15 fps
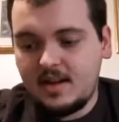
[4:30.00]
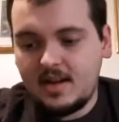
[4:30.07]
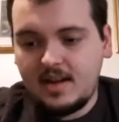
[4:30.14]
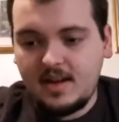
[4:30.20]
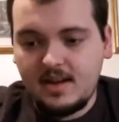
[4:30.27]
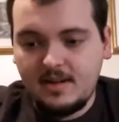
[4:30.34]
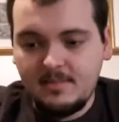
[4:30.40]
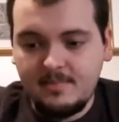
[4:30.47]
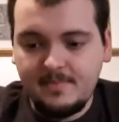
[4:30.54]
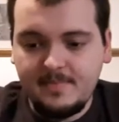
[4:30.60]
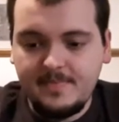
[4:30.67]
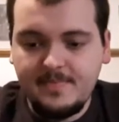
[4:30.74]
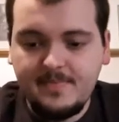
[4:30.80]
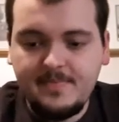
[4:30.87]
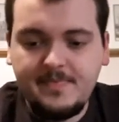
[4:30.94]
Um,
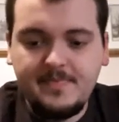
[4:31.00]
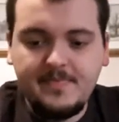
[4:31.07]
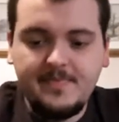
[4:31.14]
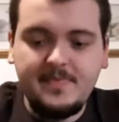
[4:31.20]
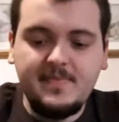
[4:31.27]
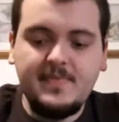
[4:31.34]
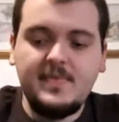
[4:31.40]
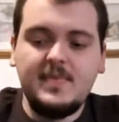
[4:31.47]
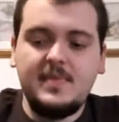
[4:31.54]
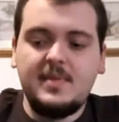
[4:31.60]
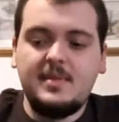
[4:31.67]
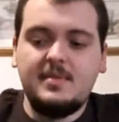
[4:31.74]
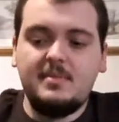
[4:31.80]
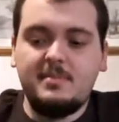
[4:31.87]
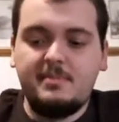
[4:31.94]

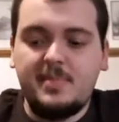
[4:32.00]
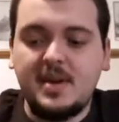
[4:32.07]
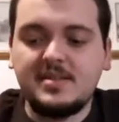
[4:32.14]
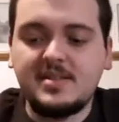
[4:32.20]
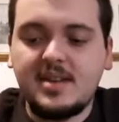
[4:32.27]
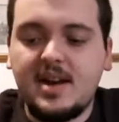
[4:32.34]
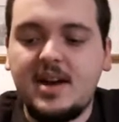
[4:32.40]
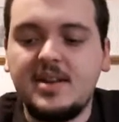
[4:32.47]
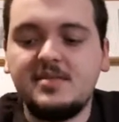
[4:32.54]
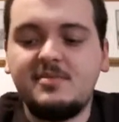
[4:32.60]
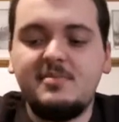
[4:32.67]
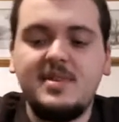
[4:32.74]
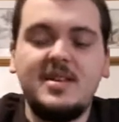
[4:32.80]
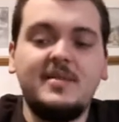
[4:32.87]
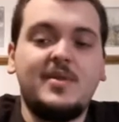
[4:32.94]
best cards
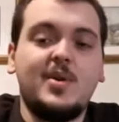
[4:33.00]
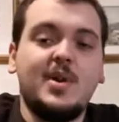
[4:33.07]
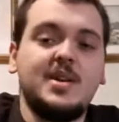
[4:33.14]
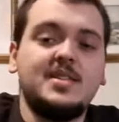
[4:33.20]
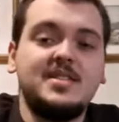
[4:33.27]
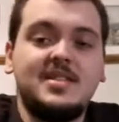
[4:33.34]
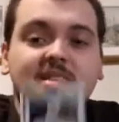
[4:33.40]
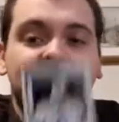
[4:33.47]
would be, of course,